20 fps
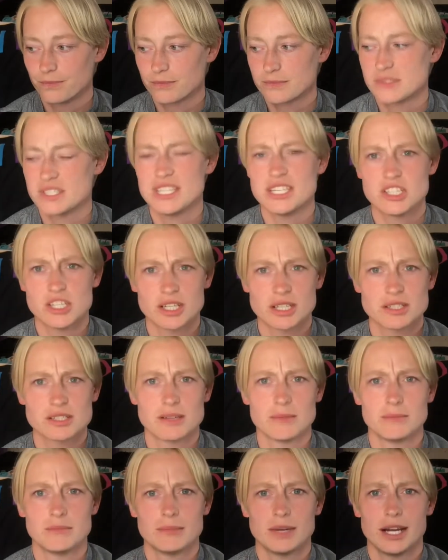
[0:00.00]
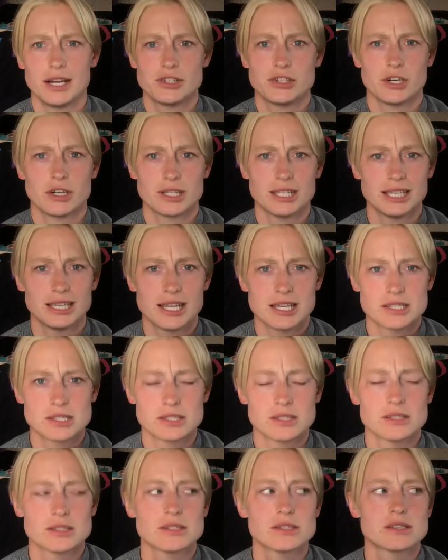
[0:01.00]
teaching some italki
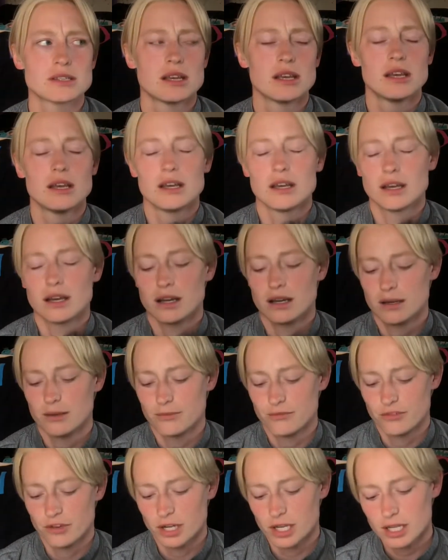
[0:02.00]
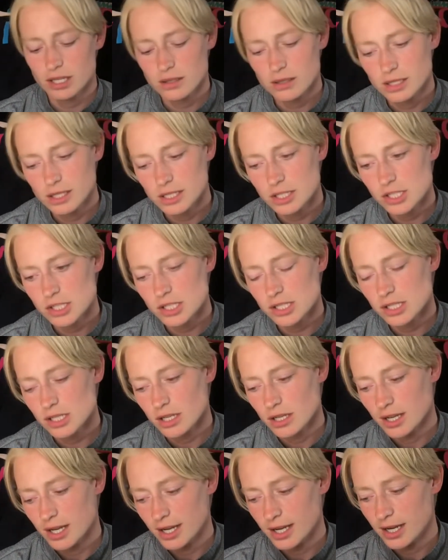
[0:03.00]
lessons for English.
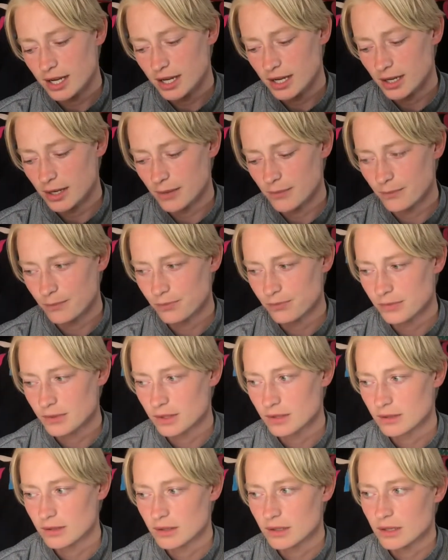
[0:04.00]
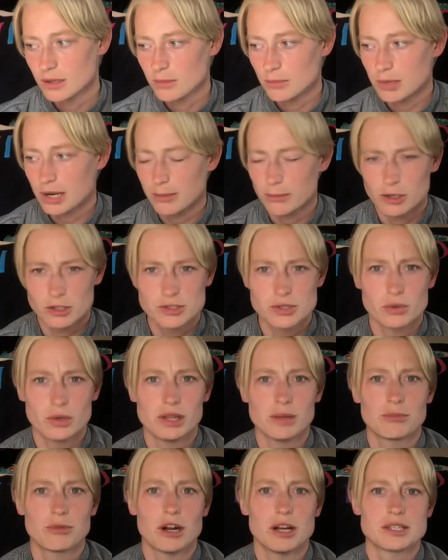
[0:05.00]
But I'm also in
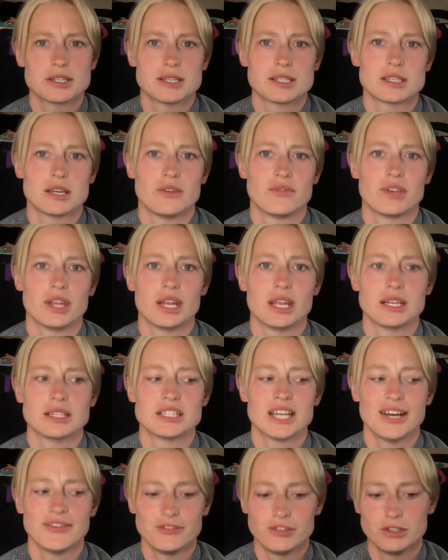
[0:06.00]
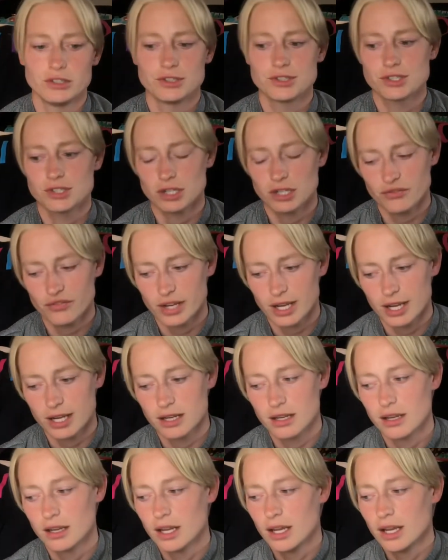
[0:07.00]
the process of getting TEFL certified.